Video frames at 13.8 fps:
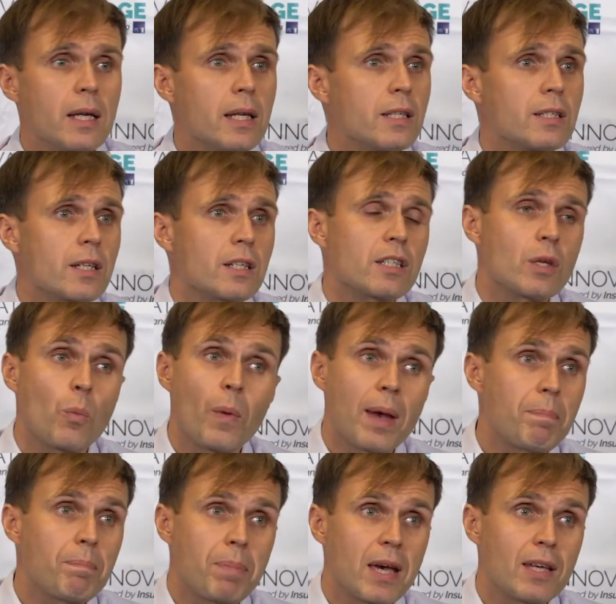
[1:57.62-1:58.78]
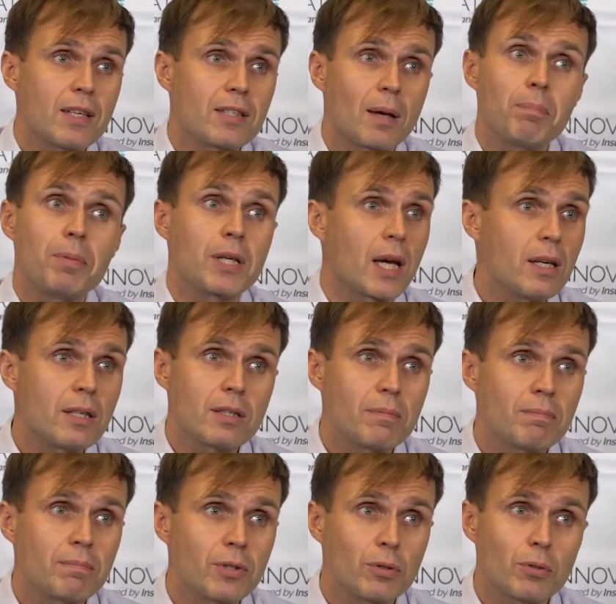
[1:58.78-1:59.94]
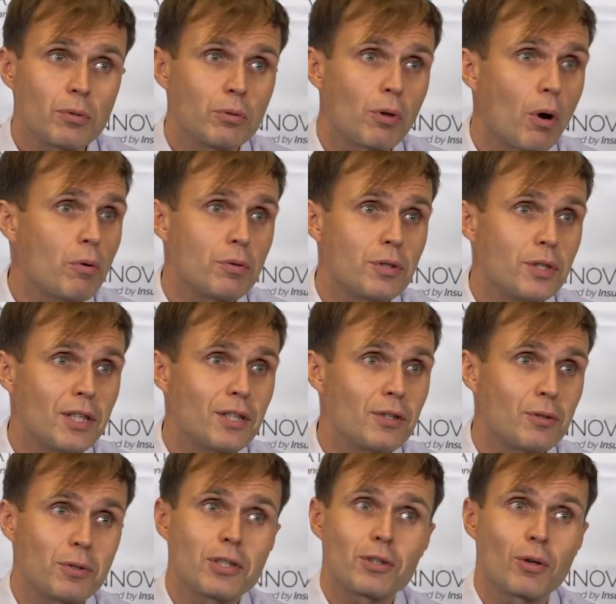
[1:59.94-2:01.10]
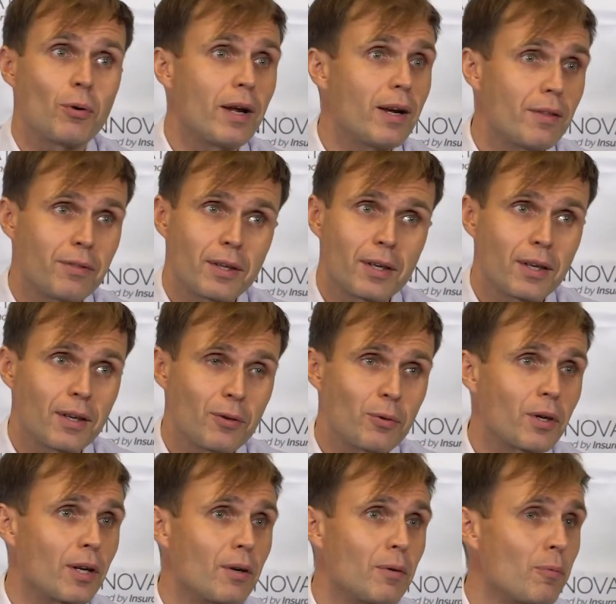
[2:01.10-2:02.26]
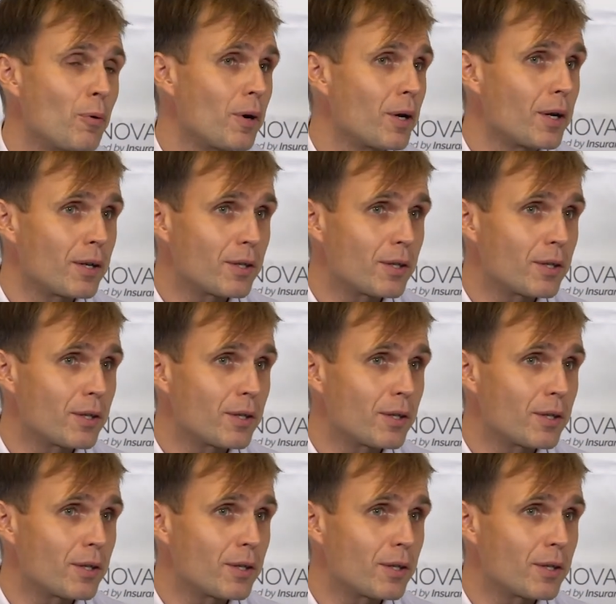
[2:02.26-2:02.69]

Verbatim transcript: it is just a web-based application. You don't need to install anything. You can work